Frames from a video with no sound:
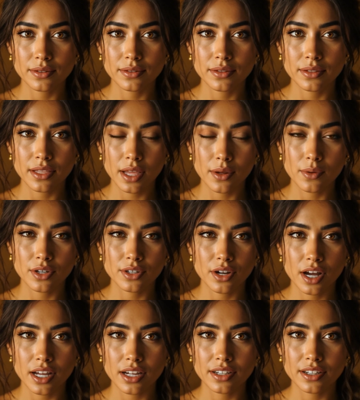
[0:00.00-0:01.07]
They were
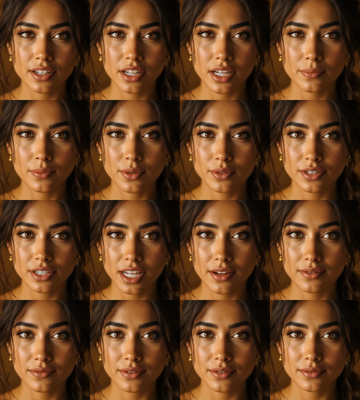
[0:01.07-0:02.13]
trying to keep you safe,
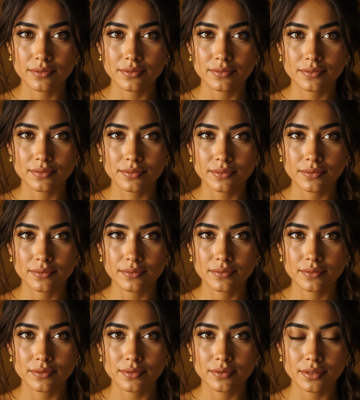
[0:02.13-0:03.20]

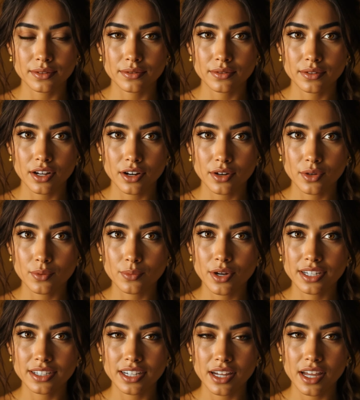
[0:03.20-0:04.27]
not always
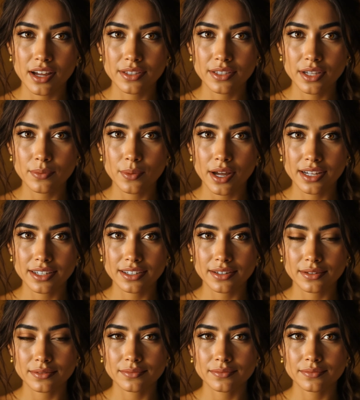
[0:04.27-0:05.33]
in healthy ways,
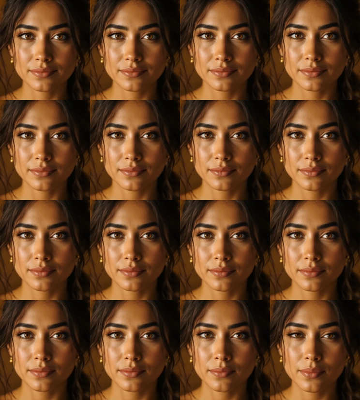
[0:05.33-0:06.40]

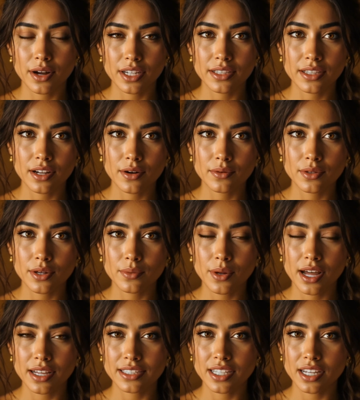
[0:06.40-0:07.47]
but in the only
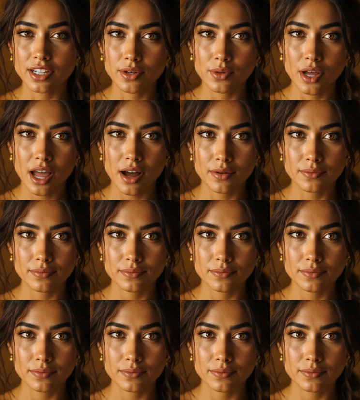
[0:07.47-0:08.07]
ways they knew how.